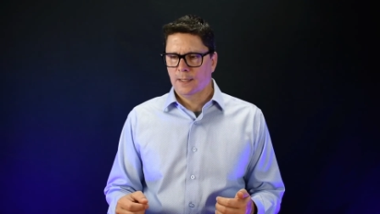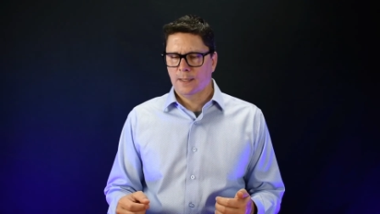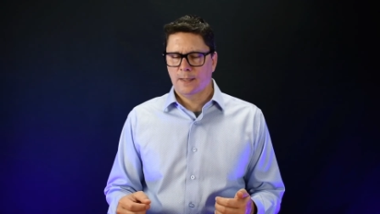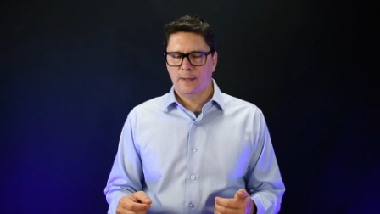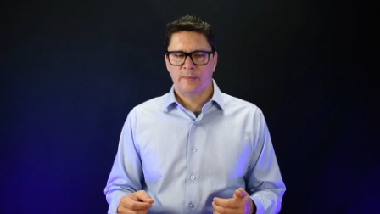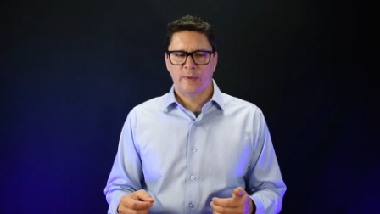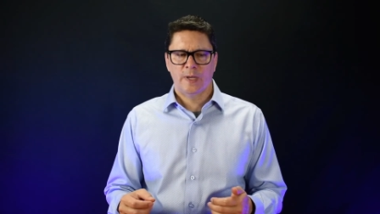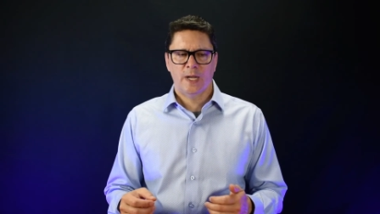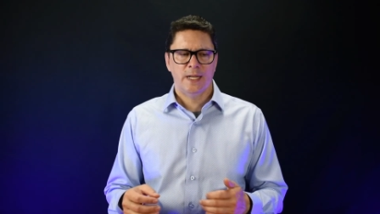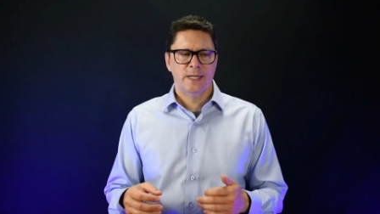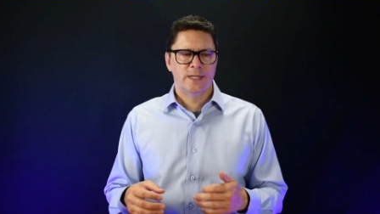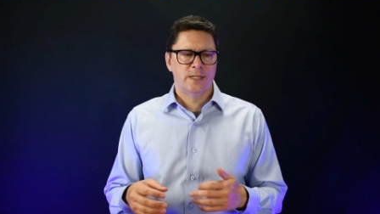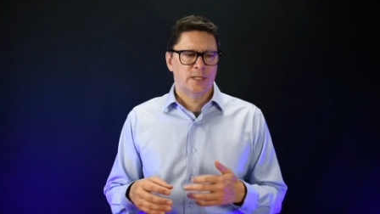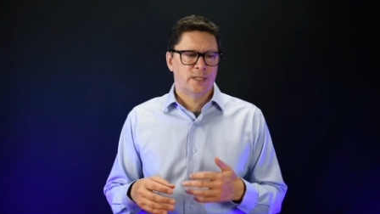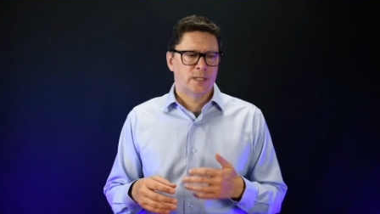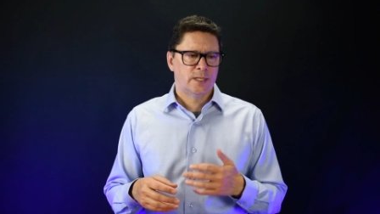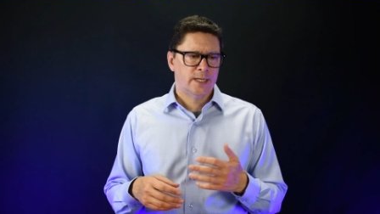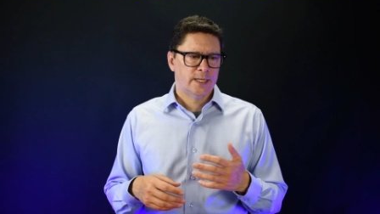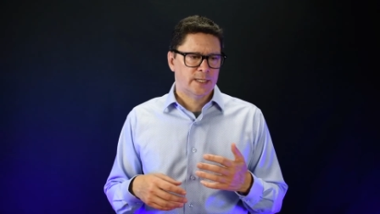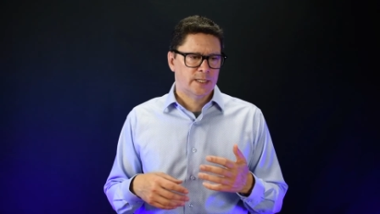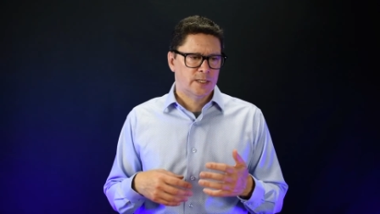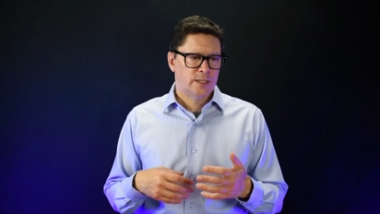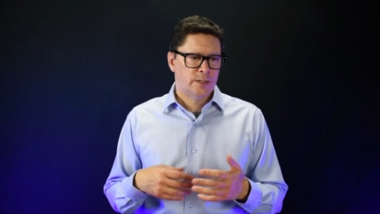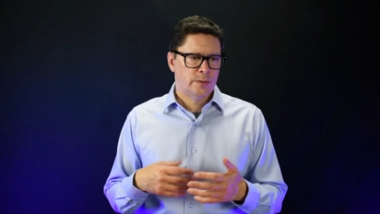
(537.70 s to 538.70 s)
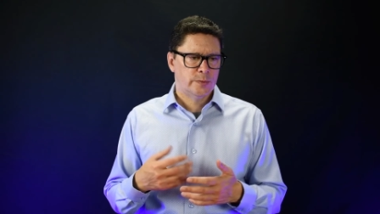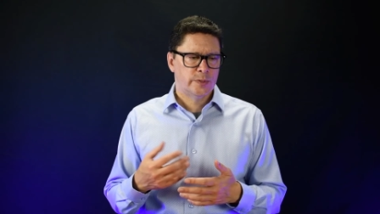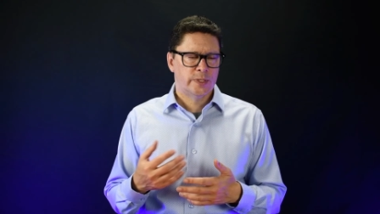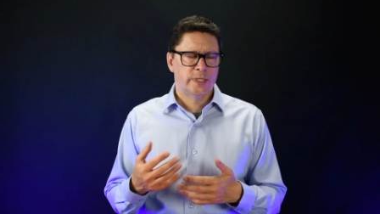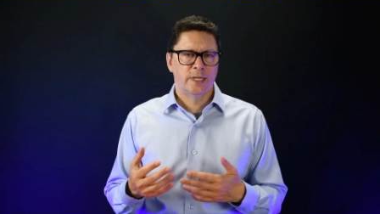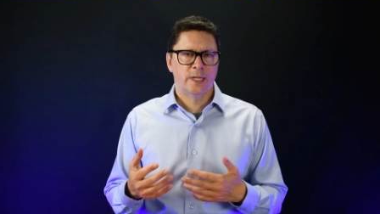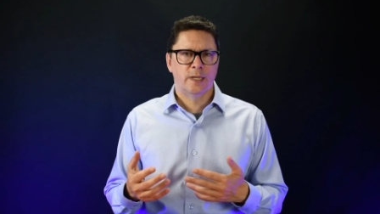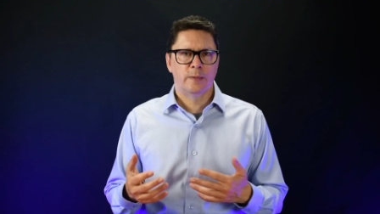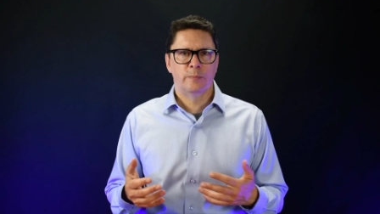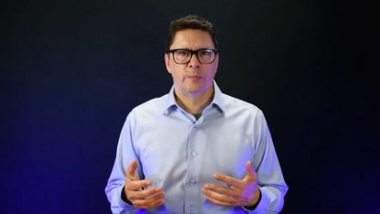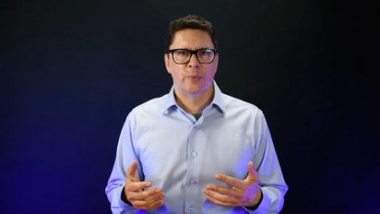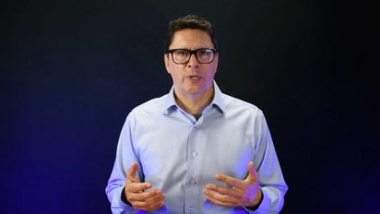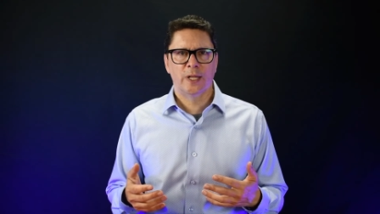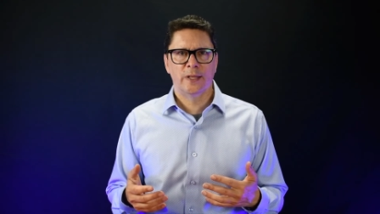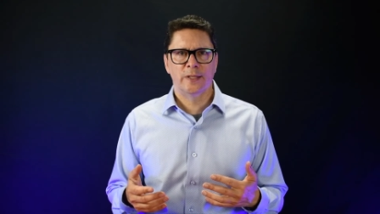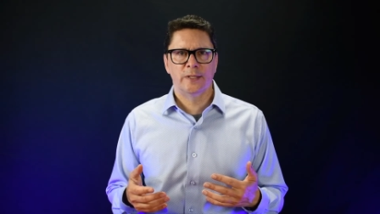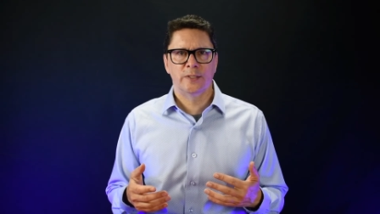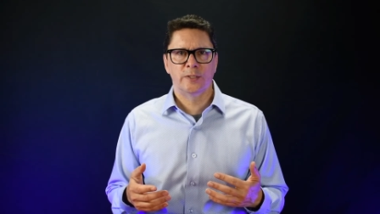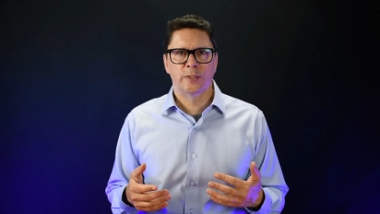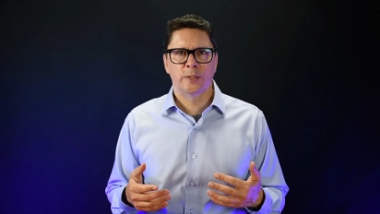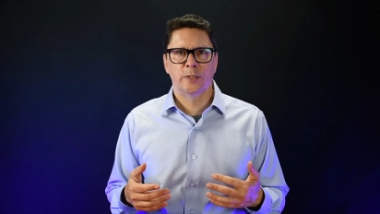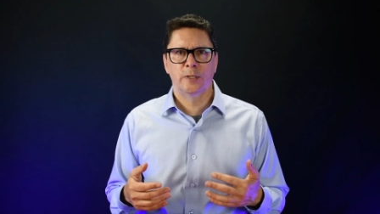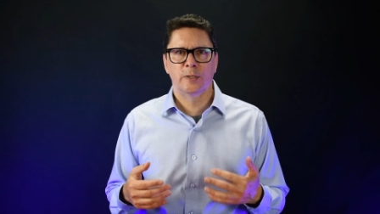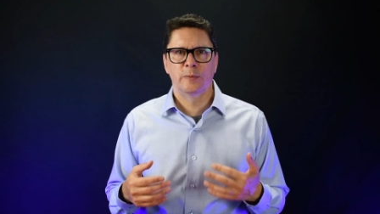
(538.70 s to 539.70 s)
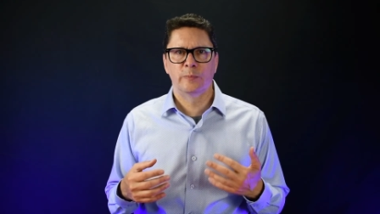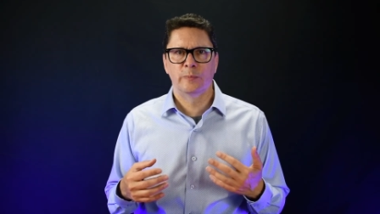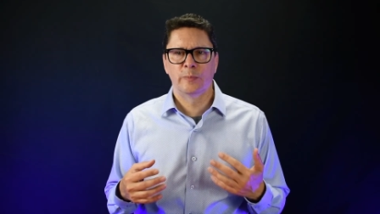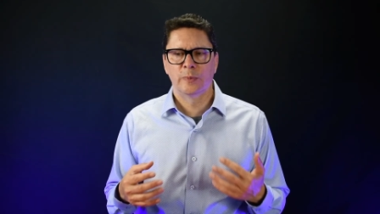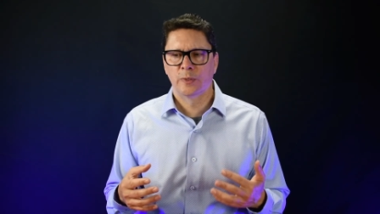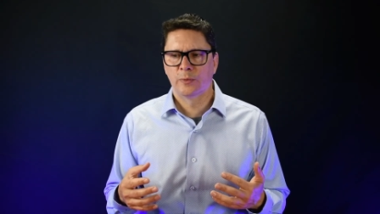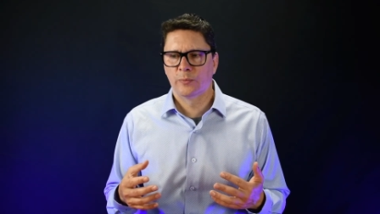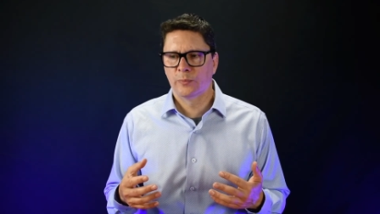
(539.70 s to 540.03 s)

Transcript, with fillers: I just like to use the umbrella term